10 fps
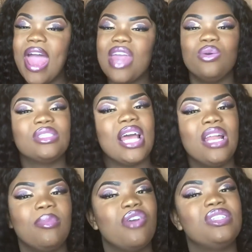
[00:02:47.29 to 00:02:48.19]
He was
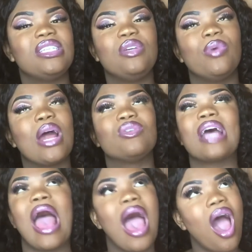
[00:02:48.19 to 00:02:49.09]
telling me, obviously, when I was
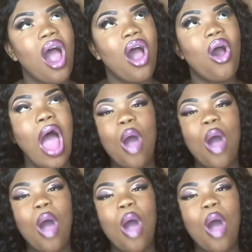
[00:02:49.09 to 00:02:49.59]
out,